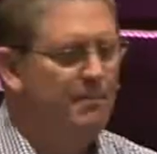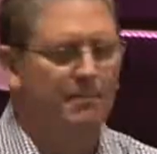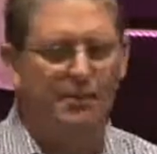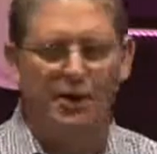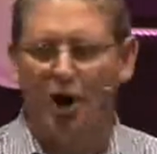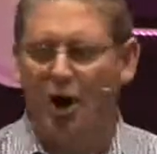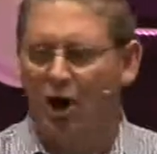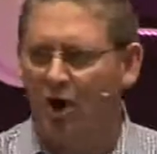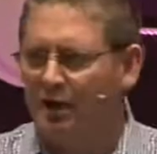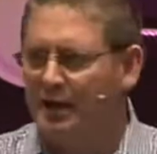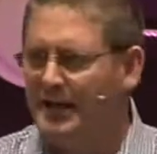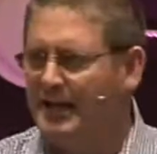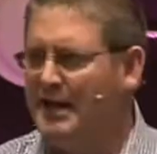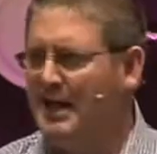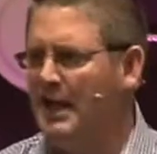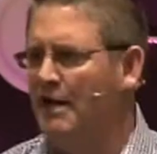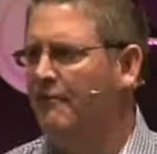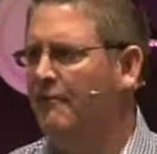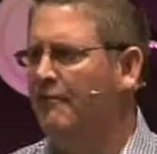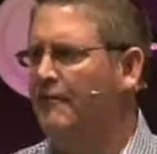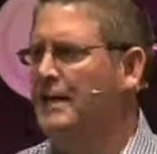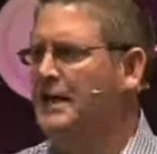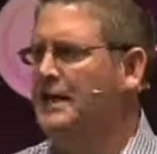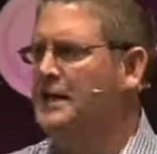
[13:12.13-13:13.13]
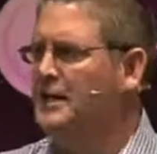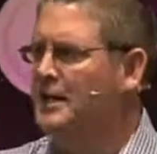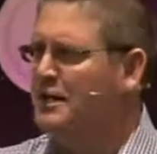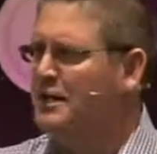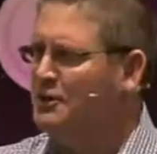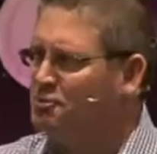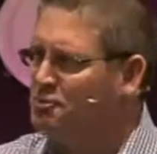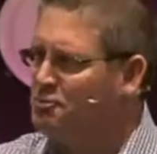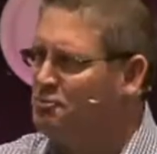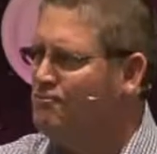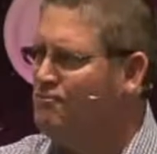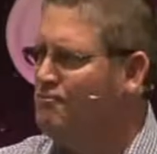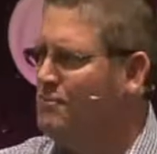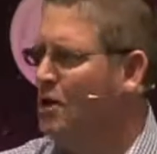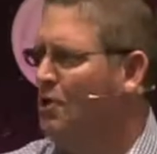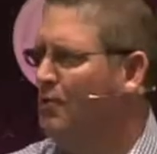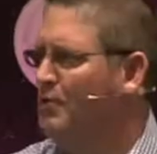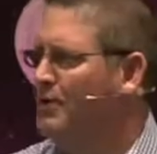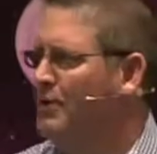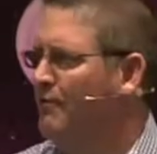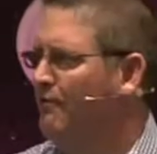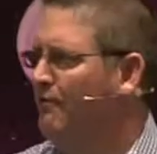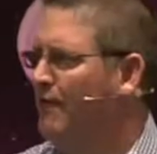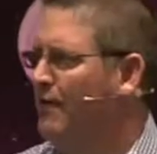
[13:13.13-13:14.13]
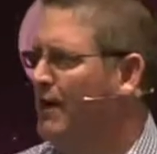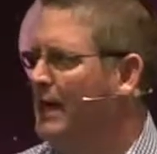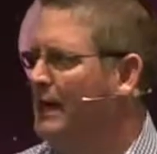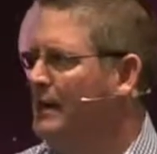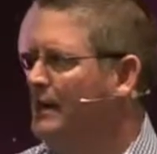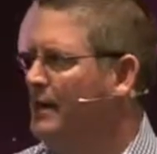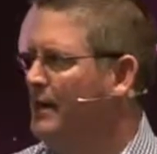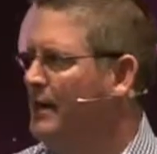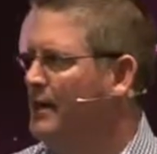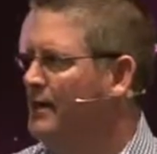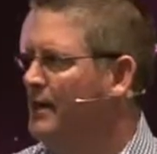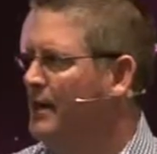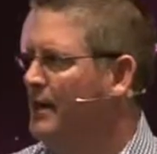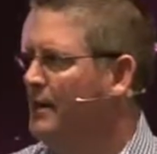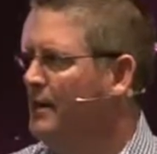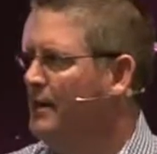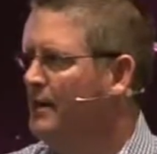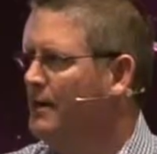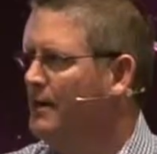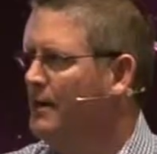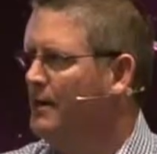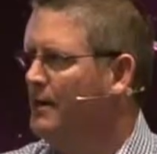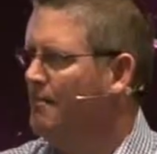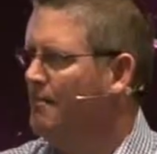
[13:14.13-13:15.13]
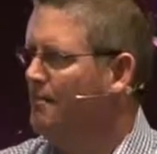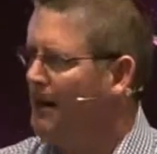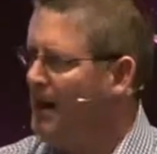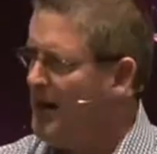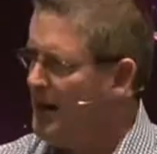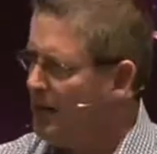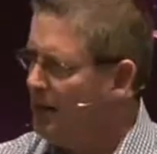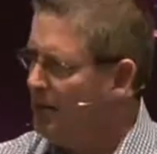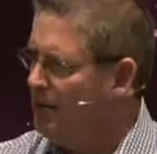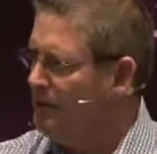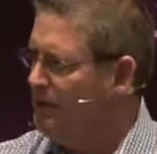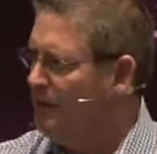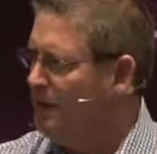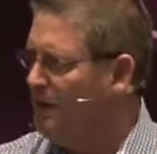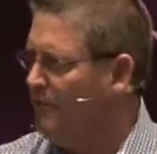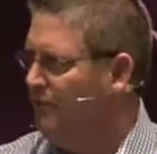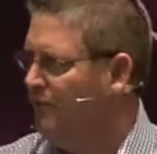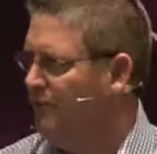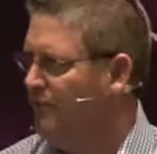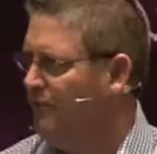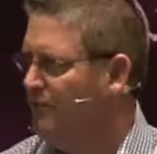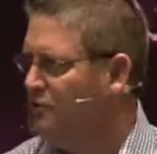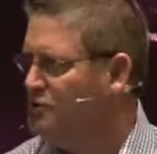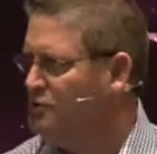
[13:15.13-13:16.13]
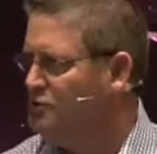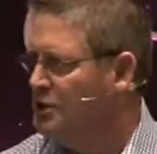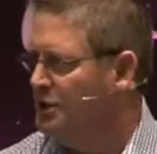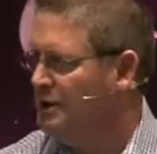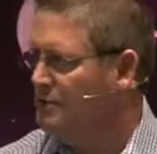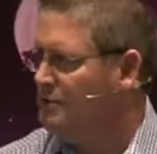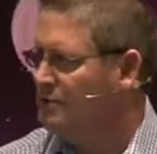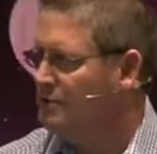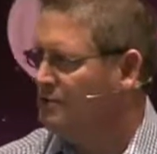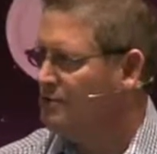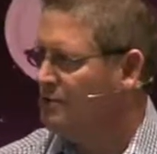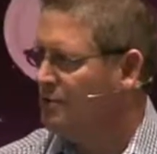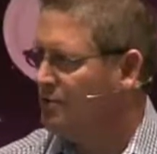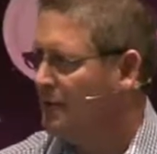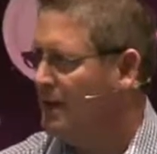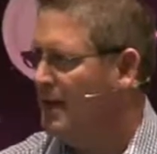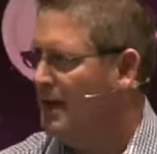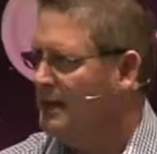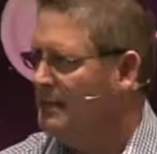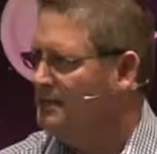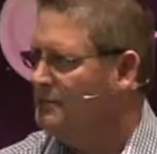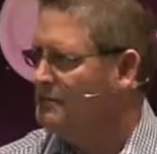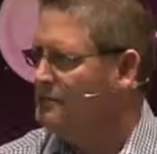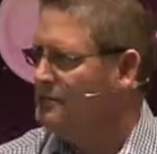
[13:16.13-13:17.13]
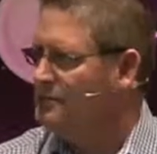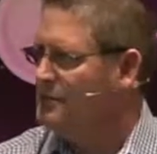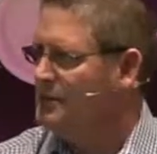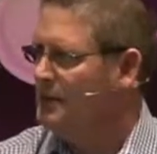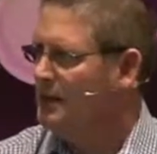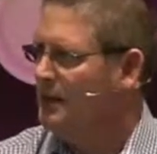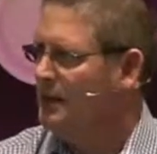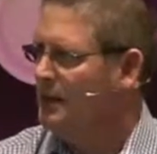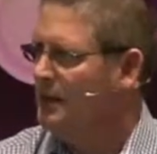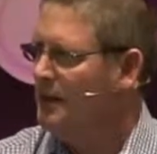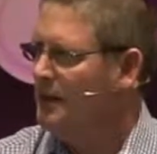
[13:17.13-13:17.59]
But our giving is motivated by our love for Jesus Christ.